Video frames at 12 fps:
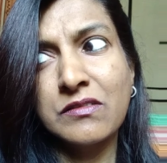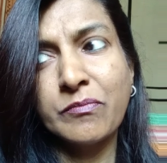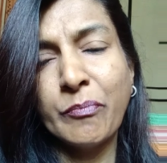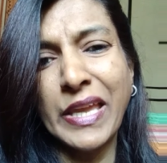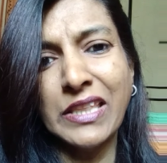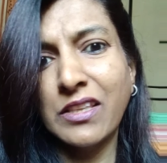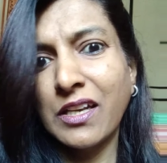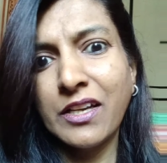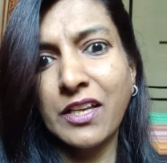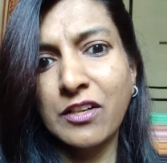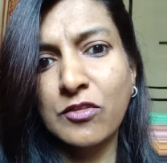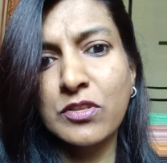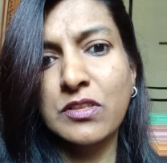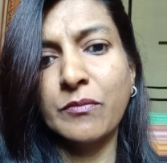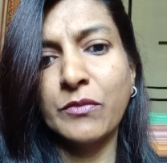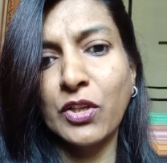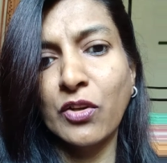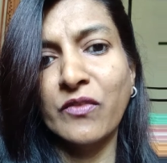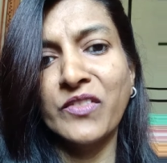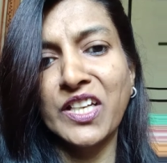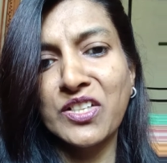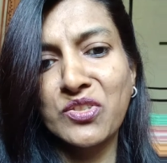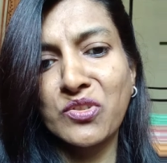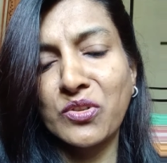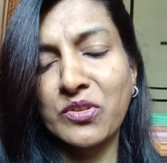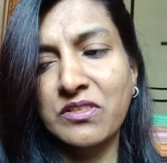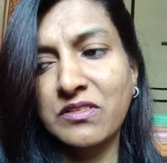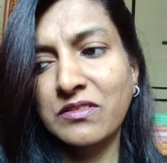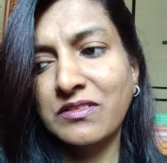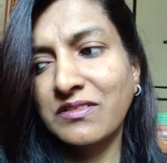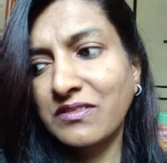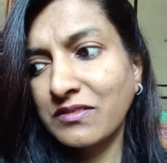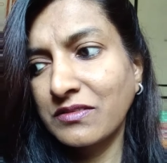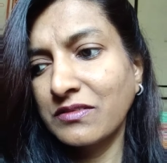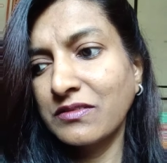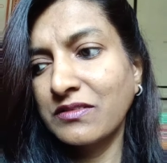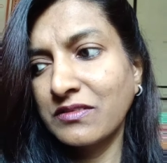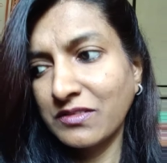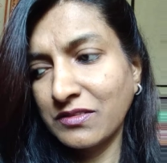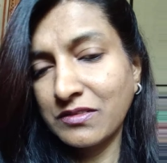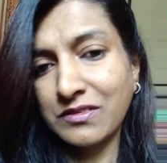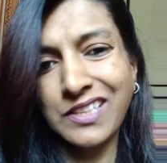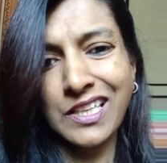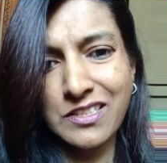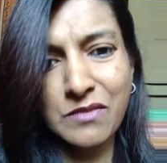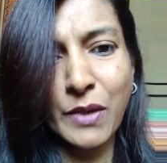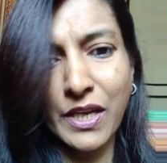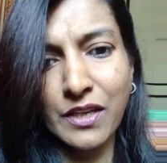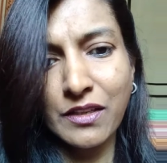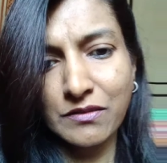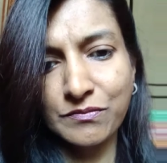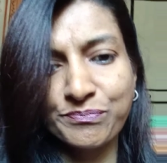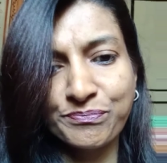meth addict or something of that sort. That's my